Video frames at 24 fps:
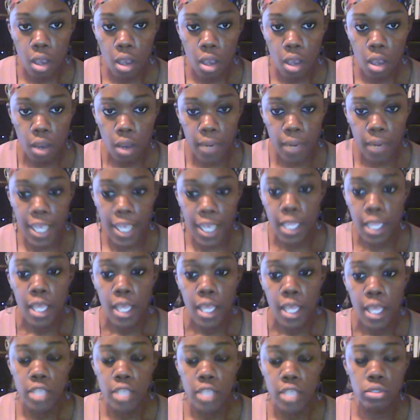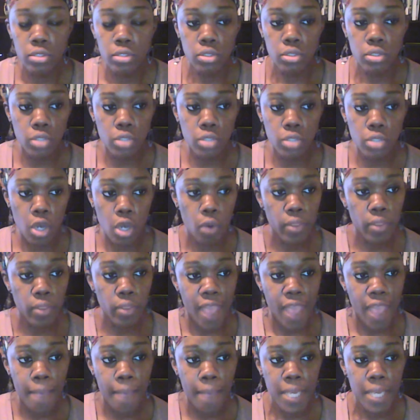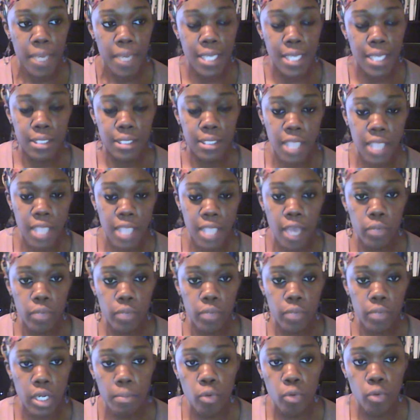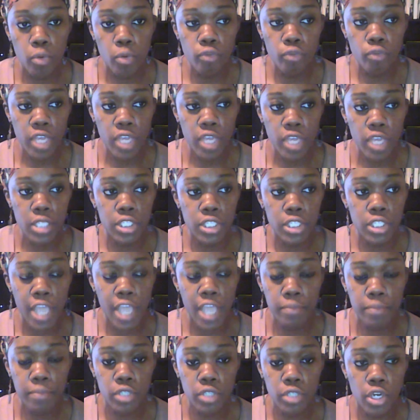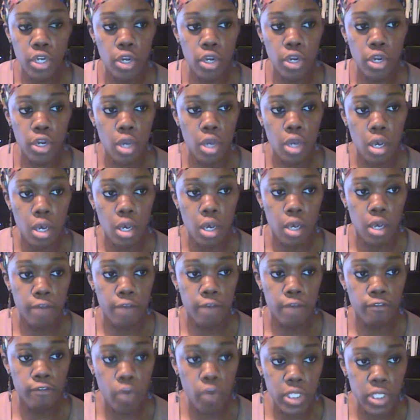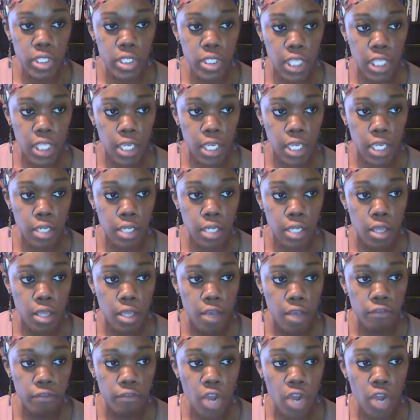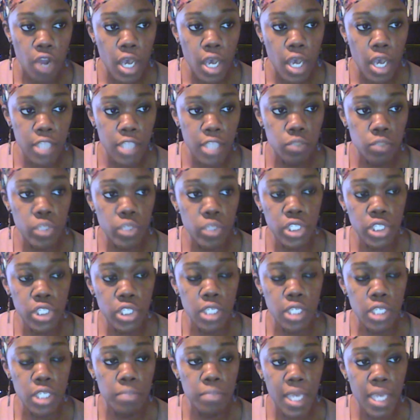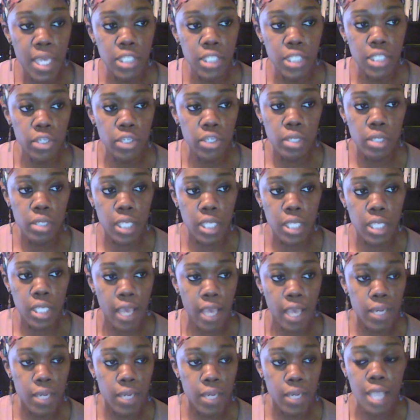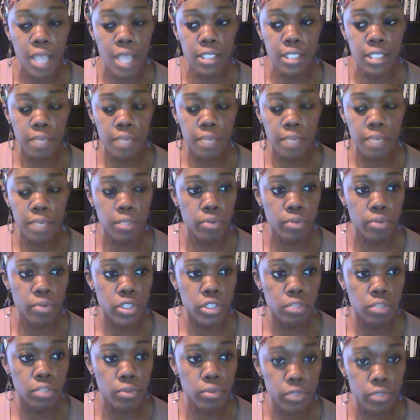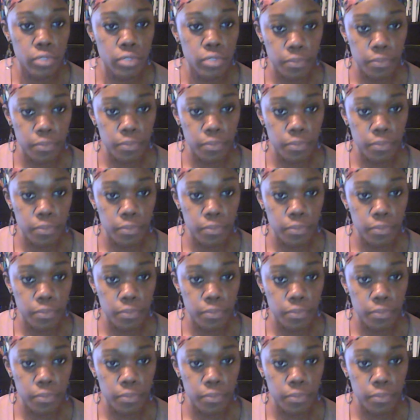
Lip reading: All right. So with that being said, we're going to move into chapter 14 for us, which is managerial accounting concepts and principles.